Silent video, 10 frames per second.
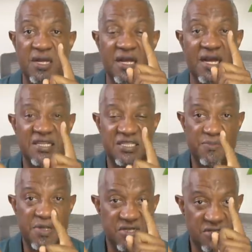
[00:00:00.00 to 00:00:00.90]
There has to
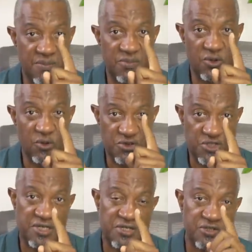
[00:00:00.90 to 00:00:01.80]
be some
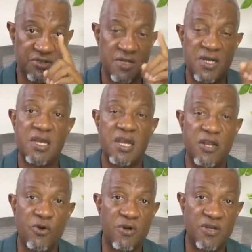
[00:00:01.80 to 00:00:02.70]
negotiation
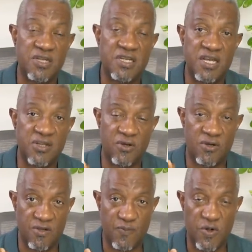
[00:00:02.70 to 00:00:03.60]
in order to get the
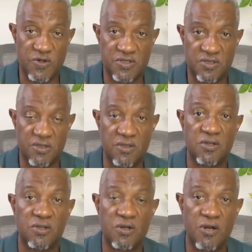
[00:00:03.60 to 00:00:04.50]
other person
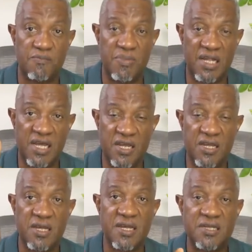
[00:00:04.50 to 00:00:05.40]
to comply
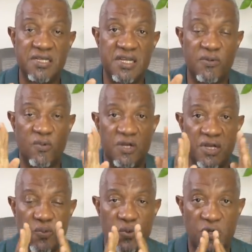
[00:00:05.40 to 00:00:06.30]
to get what
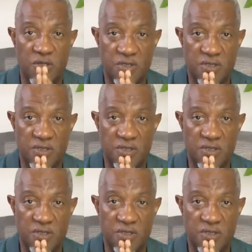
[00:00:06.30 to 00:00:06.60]
they want.